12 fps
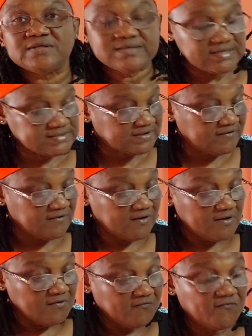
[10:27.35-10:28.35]
That is the
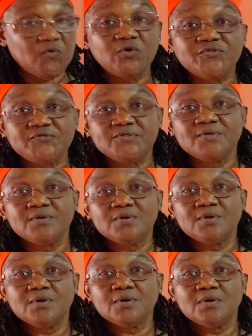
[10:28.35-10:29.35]
fourth
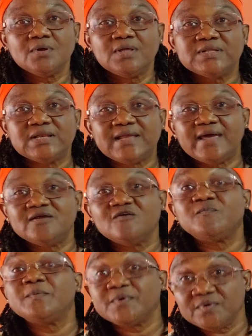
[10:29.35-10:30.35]
in the line
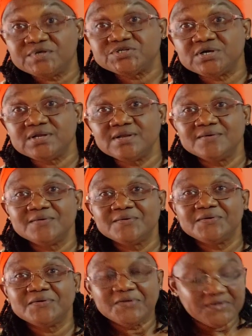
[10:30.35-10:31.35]
of preparation.
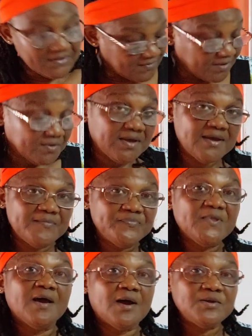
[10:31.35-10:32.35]
Okay?
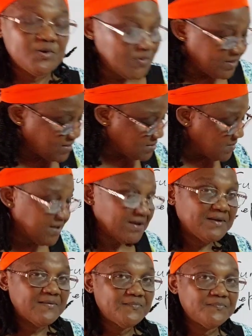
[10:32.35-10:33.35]
Are you with
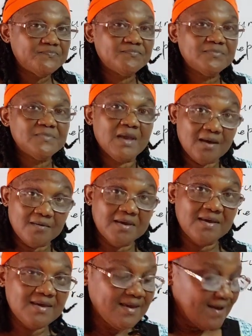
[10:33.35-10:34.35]
me?
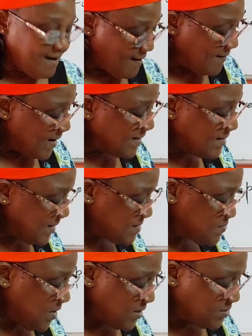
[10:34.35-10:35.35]
Okay? All right.
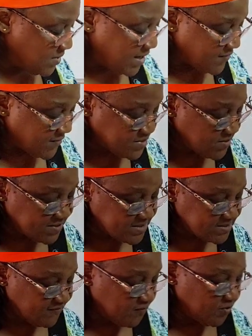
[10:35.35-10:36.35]
Yes, we are together. So this
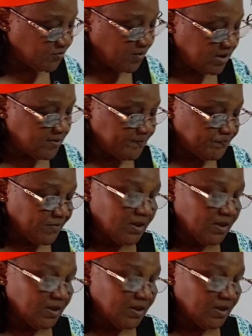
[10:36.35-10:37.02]
is the fourth one.